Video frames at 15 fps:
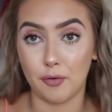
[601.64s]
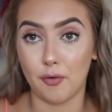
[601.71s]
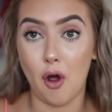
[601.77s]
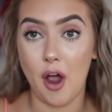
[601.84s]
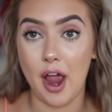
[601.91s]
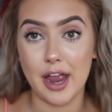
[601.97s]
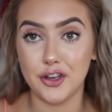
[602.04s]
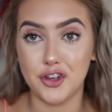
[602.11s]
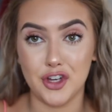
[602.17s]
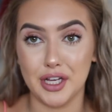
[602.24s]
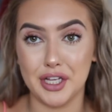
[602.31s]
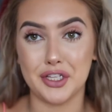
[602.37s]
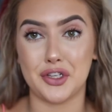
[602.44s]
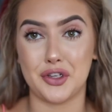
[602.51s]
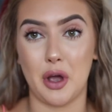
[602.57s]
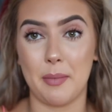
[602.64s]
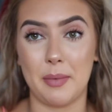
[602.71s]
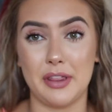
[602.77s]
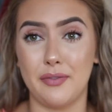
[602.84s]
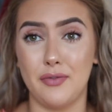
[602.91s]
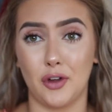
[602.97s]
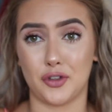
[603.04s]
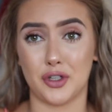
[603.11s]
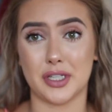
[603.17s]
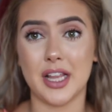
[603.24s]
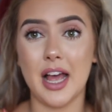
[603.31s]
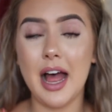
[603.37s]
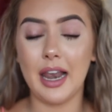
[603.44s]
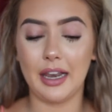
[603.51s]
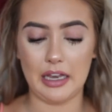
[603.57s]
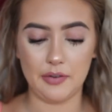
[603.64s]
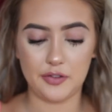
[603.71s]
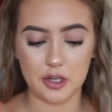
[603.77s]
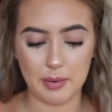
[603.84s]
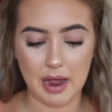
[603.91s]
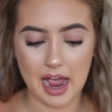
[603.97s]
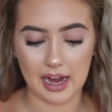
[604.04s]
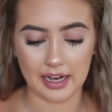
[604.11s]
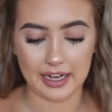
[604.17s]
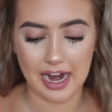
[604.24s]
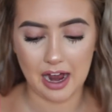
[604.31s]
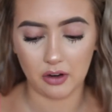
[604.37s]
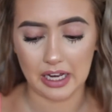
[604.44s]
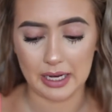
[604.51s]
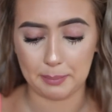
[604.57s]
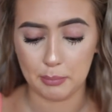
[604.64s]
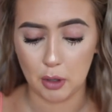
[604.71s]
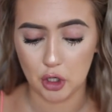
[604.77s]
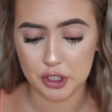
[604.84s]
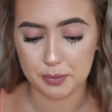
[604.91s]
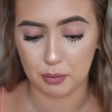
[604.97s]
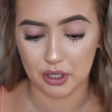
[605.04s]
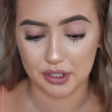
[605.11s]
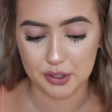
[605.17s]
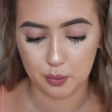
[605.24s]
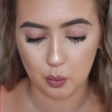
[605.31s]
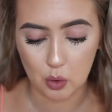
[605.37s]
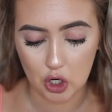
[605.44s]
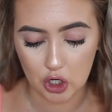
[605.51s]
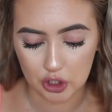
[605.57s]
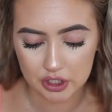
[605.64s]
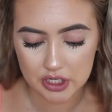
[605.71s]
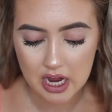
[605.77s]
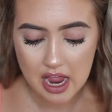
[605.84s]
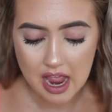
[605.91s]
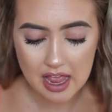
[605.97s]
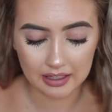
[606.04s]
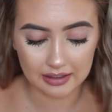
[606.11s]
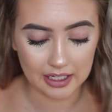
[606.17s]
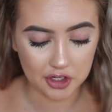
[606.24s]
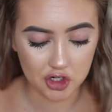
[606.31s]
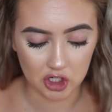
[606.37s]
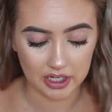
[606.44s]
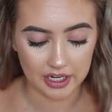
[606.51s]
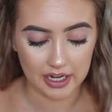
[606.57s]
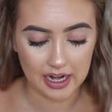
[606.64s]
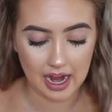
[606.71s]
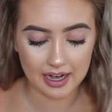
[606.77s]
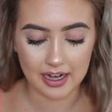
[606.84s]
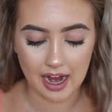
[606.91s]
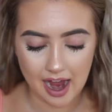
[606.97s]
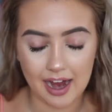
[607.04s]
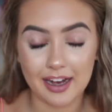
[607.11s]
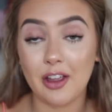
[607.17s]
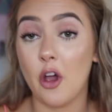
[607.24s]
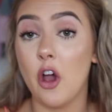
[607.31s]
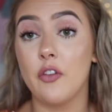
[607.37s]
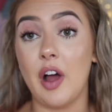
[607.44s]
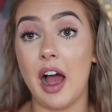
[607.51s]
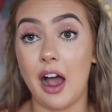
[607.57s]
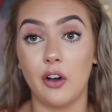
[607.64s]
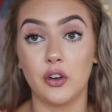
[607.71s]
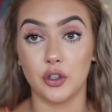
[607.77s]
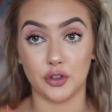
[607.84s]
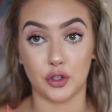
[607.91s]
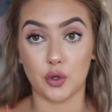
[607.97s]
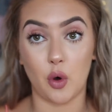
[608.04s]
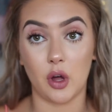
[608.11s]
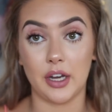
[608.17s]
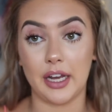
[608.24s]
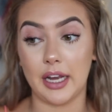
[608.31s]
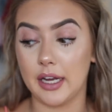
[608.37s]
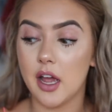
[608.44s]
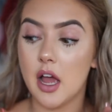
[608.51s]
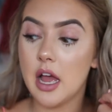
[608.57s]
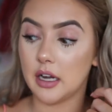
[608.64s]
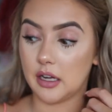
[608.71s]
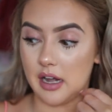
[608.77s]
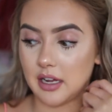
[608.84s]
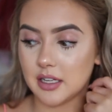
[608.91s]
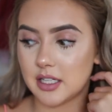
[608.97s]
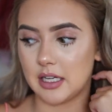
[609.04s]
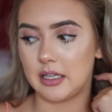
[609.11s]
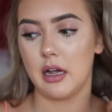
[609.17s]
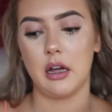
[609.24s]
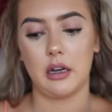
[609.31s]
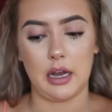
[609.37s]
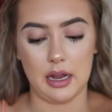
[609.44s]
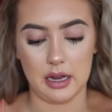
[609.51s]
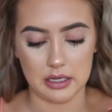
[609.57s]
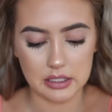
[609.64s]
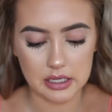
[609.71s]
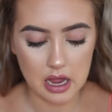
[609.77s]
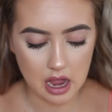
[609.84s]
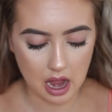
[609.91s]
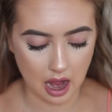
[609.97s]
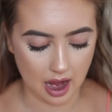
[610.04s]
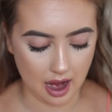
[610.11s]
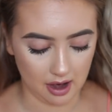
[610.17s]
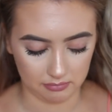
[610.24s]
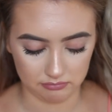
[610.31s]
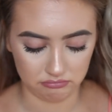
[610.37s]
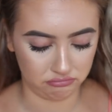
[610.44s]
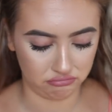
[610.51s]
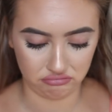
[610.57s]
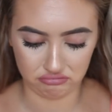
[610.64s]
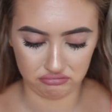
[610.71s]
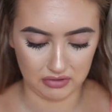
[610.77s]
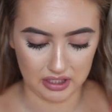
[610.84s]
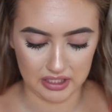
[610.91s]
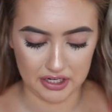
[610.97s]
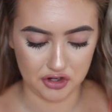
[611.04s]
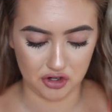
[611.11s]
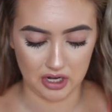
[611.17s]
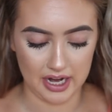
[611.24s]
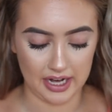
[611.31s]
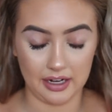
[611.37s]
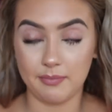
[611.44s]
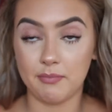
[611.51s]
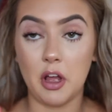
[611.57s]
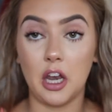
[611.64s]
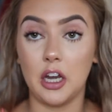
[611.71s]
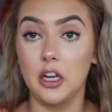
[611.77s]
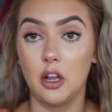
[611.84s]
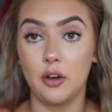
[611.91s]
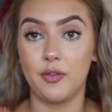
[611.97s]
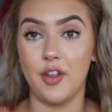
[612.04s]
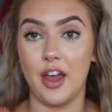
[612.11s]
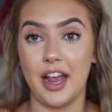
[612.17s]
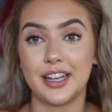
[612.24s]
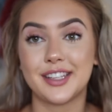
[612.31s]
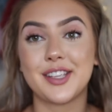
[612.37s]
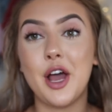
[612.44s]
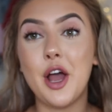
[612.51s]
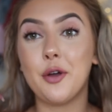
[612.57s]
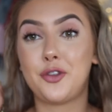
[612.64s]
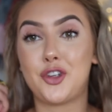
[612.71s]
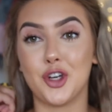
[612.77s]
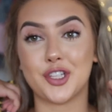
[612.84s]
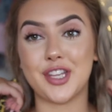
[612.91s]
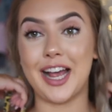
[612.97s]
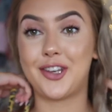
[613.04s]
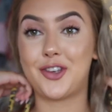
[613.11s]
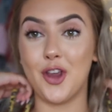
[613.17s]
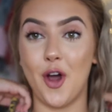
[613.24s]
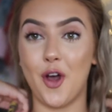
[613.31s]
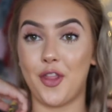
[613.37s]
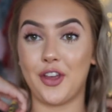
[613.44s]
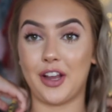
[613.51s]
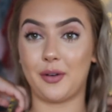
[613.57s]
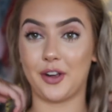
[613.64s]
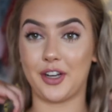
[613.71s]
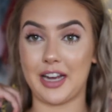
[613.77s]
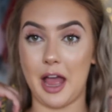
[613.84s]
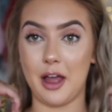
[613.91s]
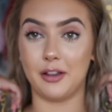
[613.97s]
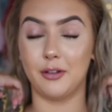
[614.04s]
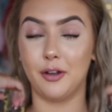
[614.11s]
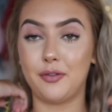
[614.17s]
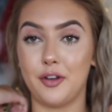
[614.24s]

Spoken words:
the raw edges, you know what I mean? They've not just left them hanging out like most brands would. Literally, I can't get over how good the quality NASTYGAL is. Literally, love this. Just, I don't think I'm gonna get